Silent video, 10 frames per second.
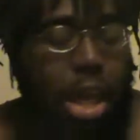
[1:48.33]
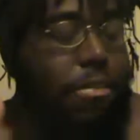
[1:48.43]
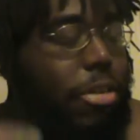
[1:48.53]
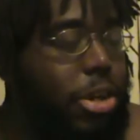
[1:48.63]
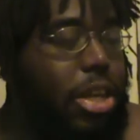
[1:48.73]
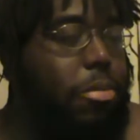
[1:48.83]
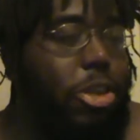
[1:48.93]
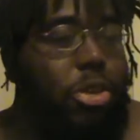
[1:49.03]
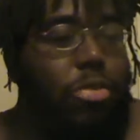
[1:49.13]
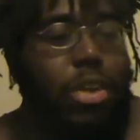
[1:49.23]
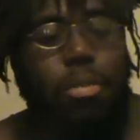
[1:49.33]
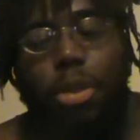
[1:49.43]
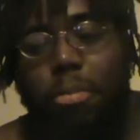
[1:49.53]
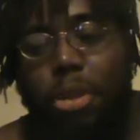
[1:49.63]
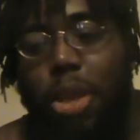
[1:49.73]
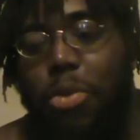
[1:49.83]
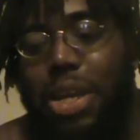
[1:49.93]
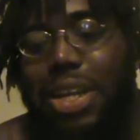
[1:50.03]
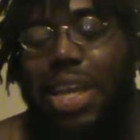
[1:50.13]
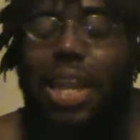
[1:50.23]
first episode of WNBA
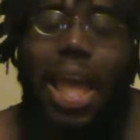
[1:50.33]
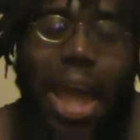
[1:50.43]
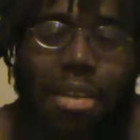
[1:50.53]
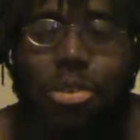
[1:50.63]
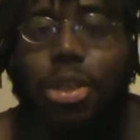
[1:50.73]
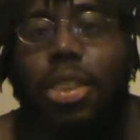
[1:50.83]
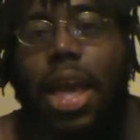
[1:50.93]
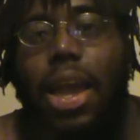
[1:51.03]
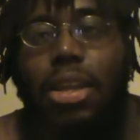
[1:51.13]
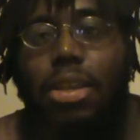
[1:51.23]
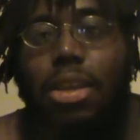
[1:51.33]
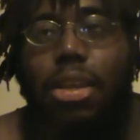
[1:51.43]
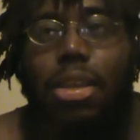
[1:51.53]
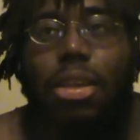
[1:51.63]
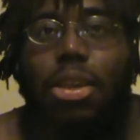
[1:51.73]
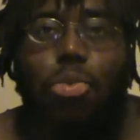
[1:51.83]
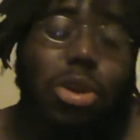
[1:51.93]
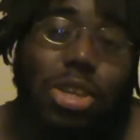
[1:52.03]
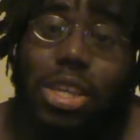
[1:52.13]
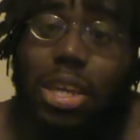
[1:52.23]
Weekly. And after that,
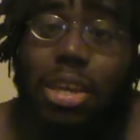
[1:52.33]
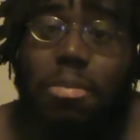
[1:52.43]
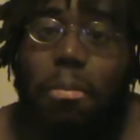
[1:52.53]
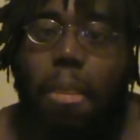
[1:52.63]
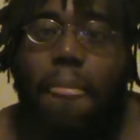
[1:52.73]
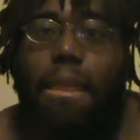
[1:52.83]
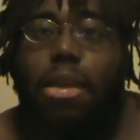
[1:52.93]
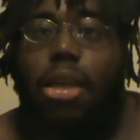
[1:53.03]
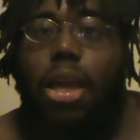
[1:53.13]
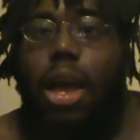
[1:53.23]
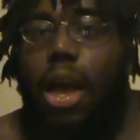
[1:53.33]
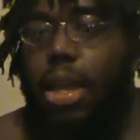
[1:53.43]
we'll see. I